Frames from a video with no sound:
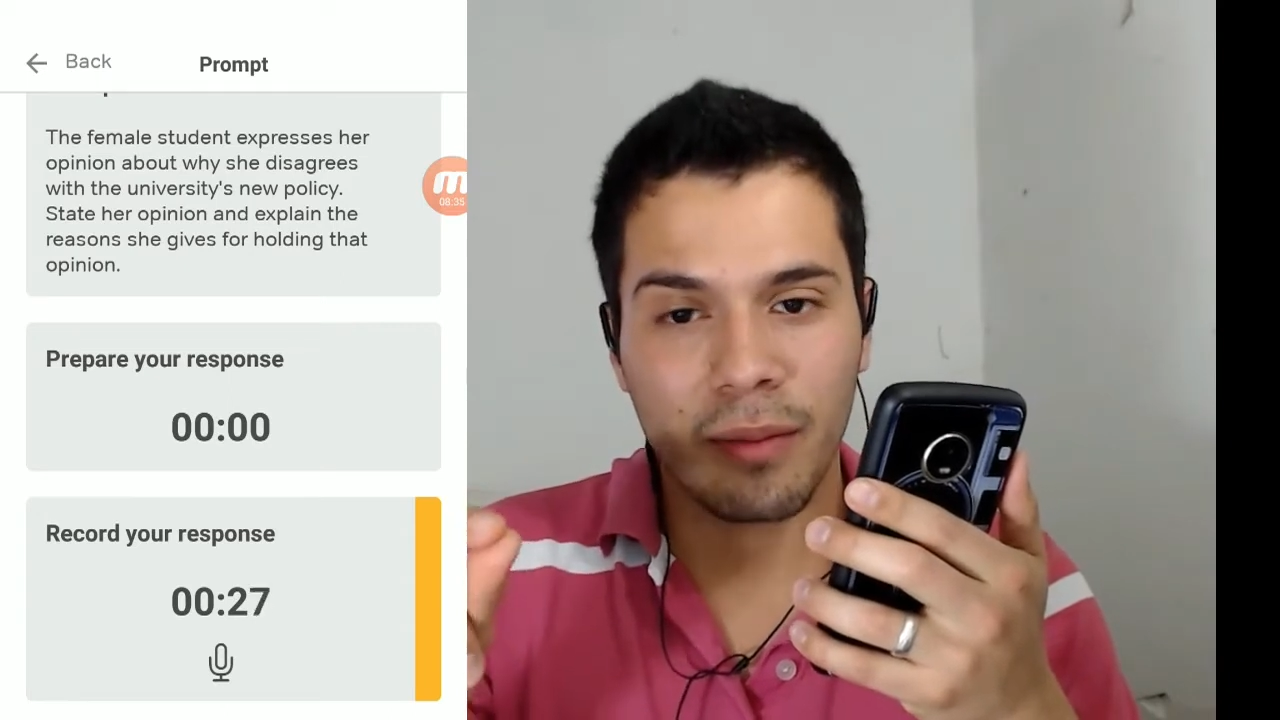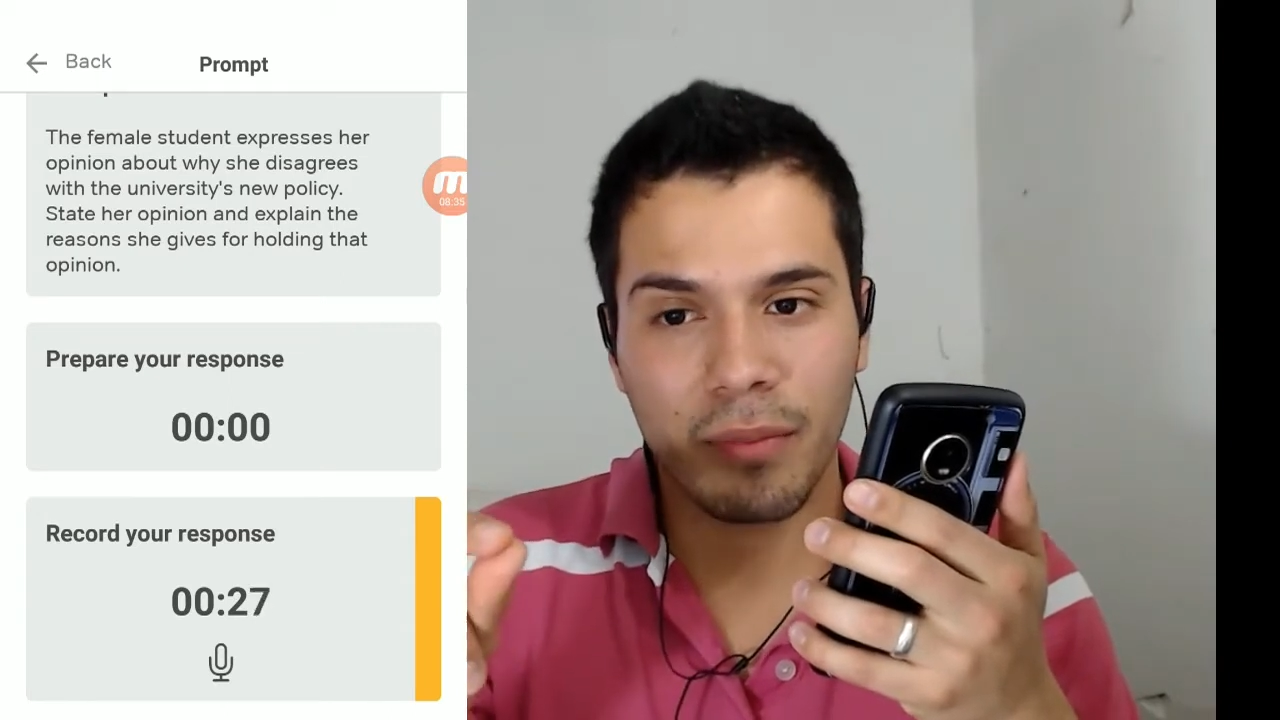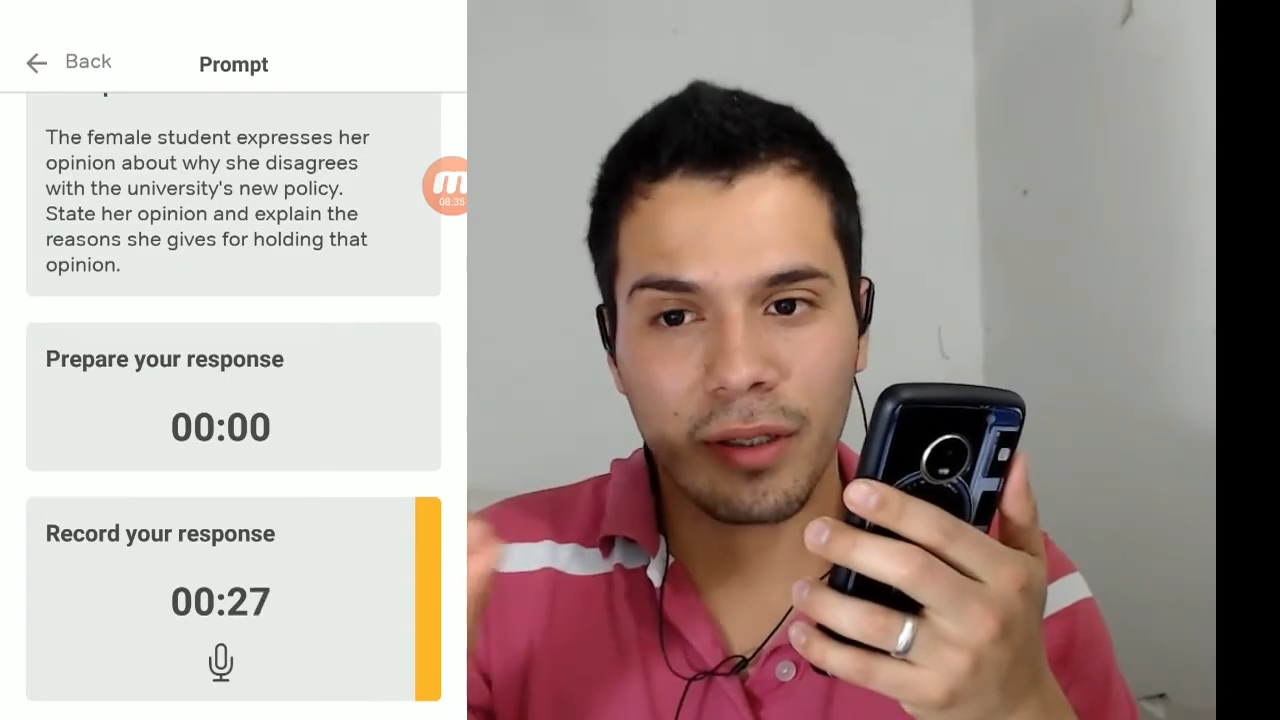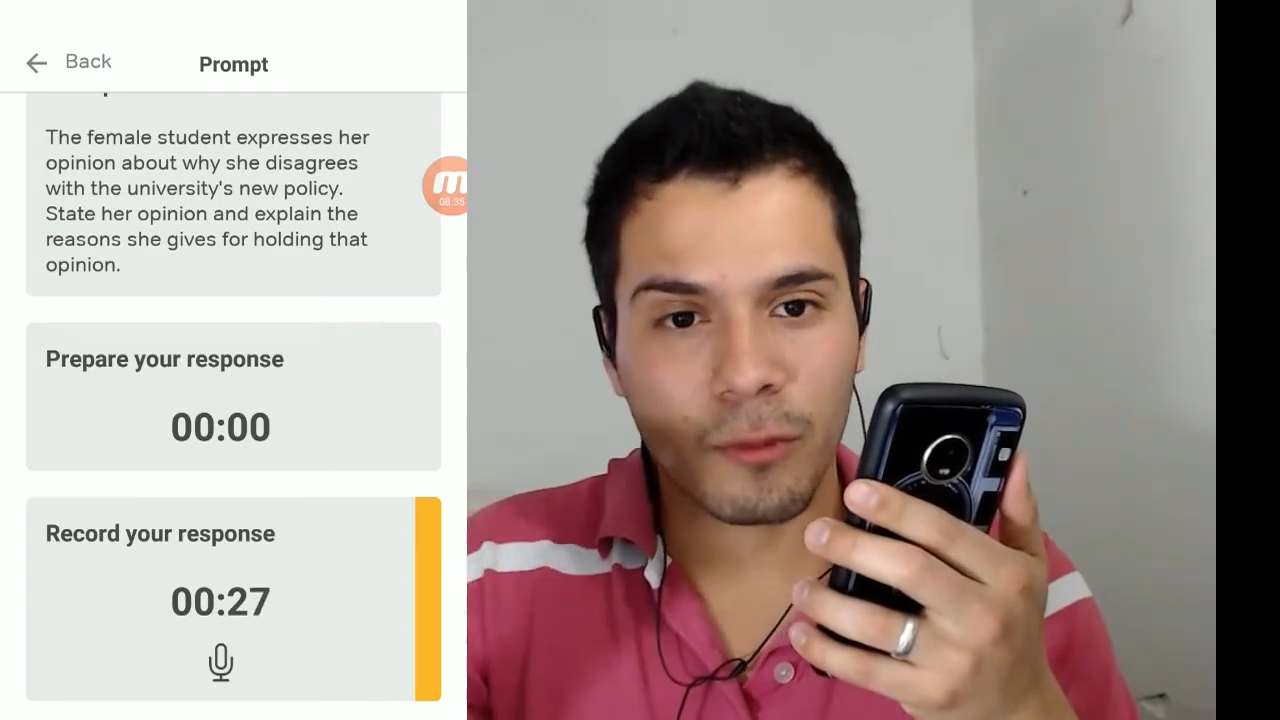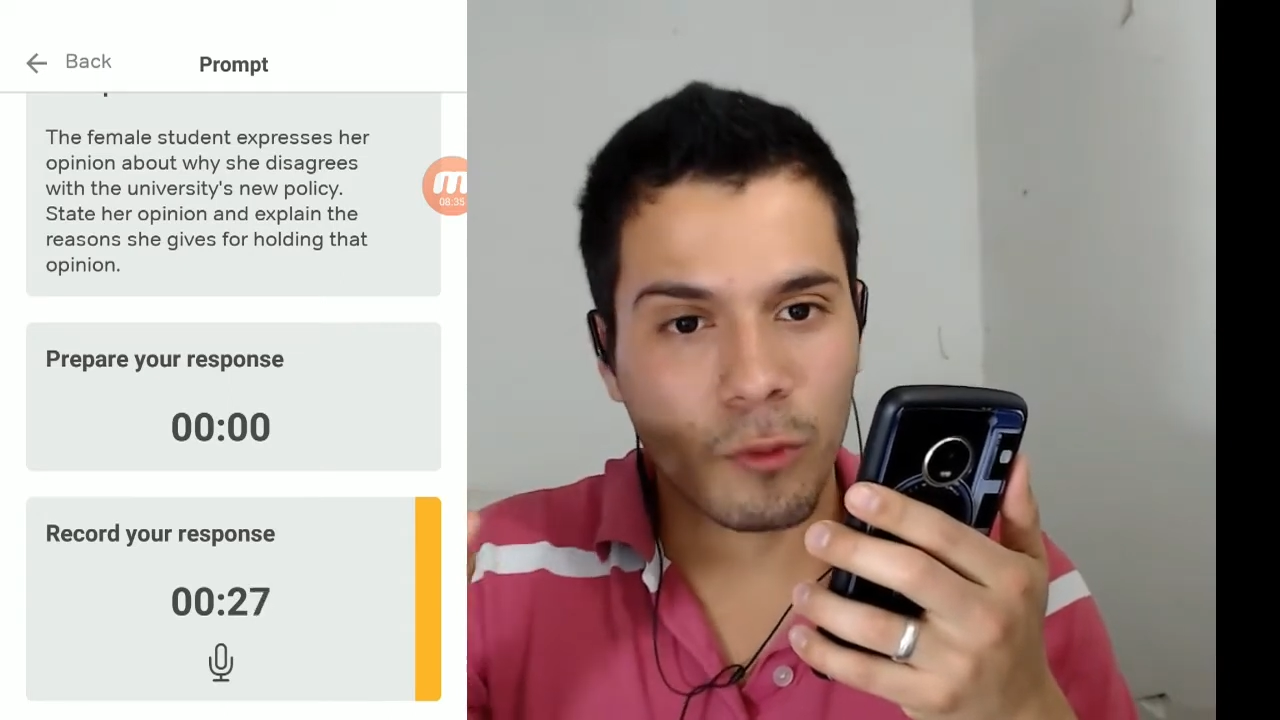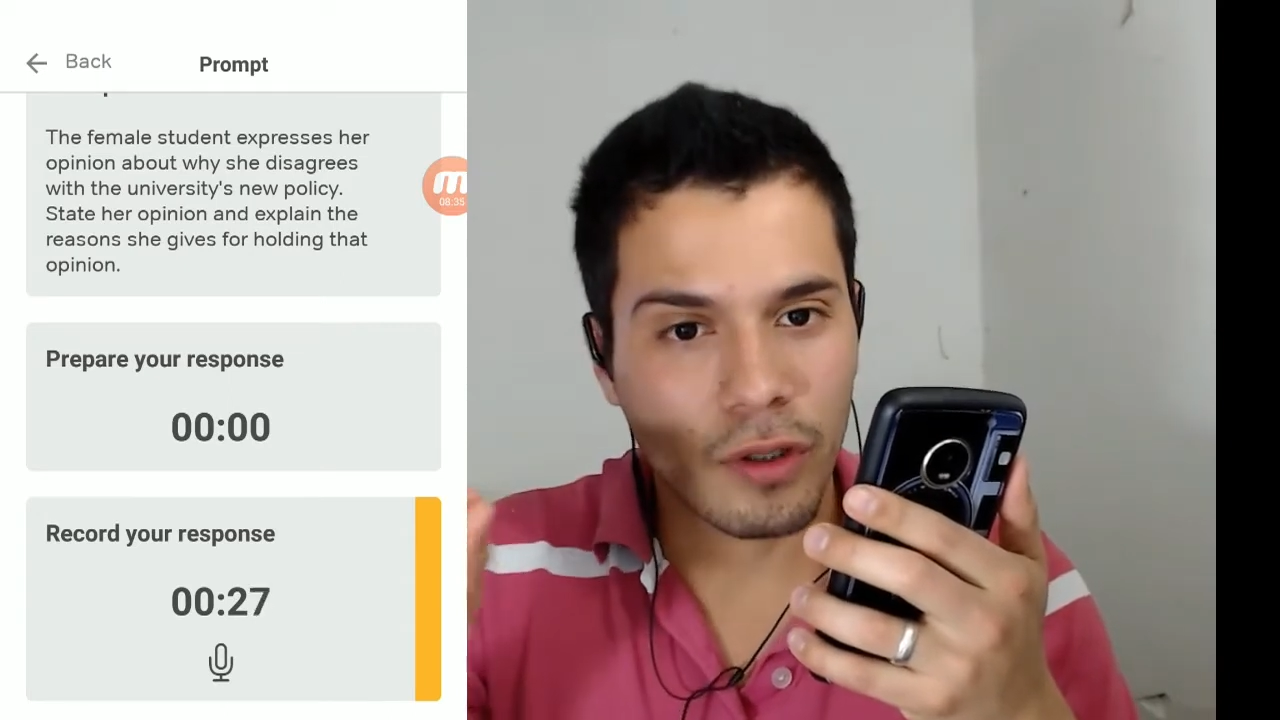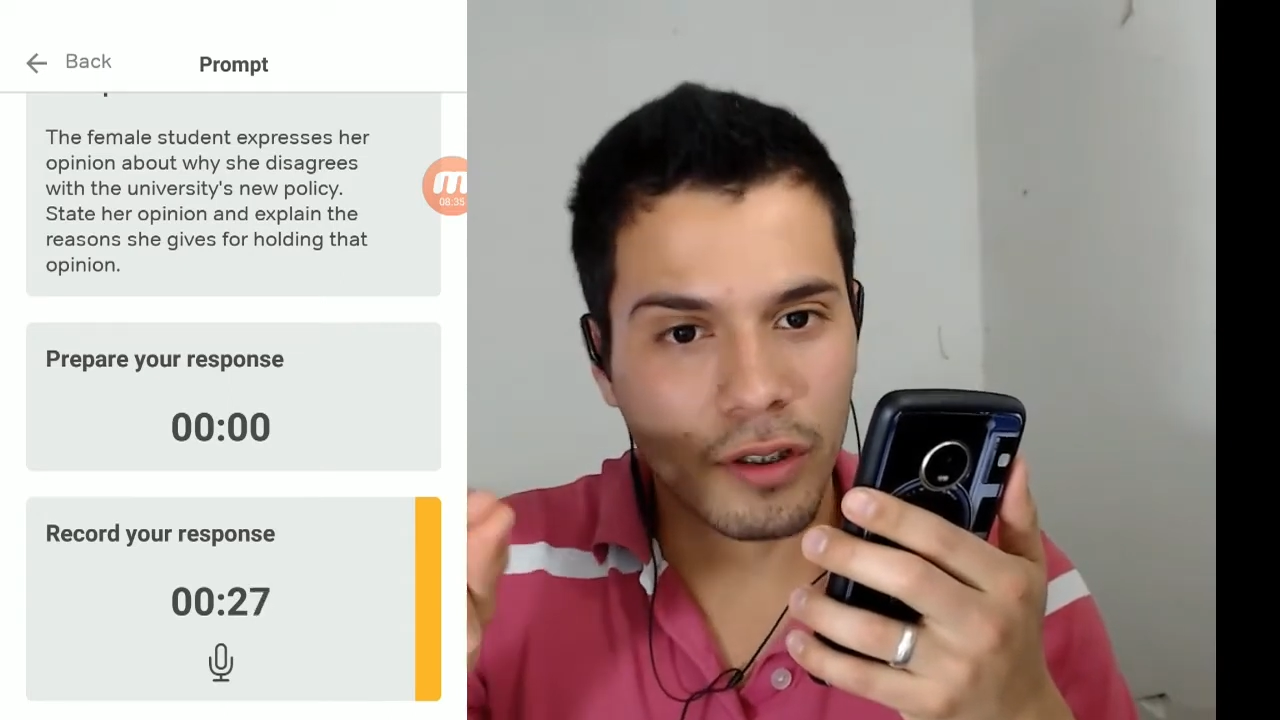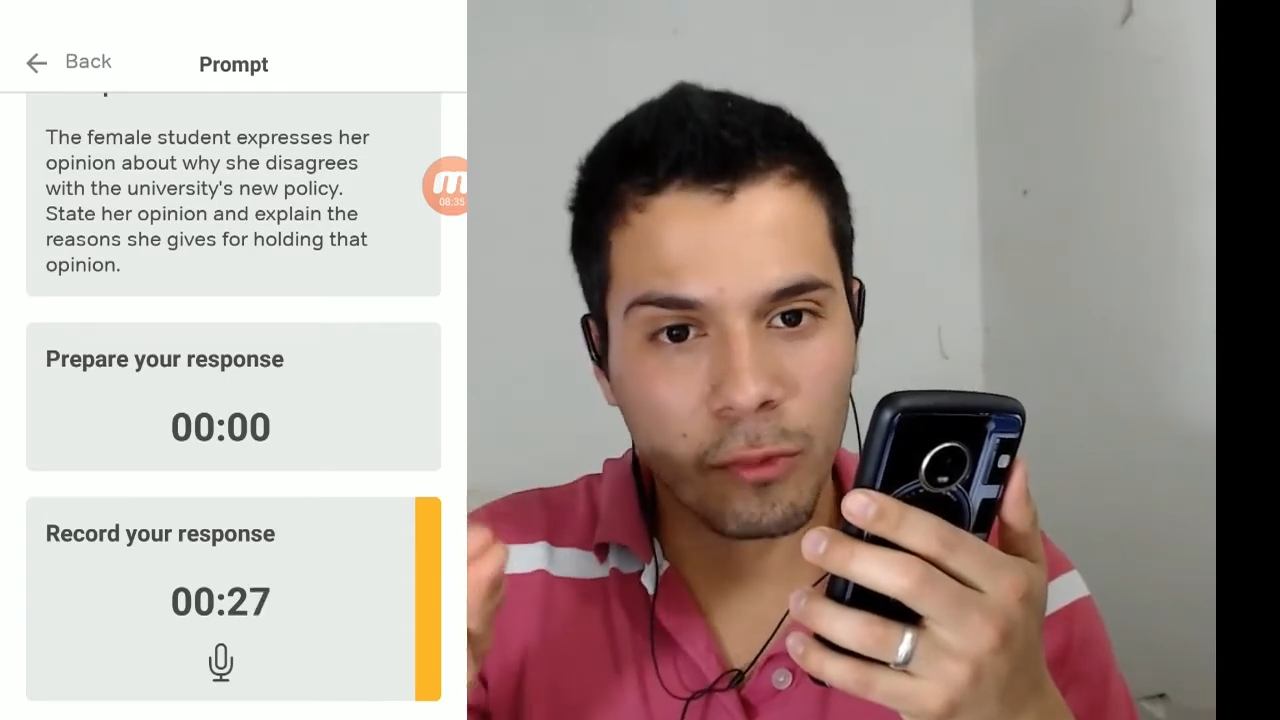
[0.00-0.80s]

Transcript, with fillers: but it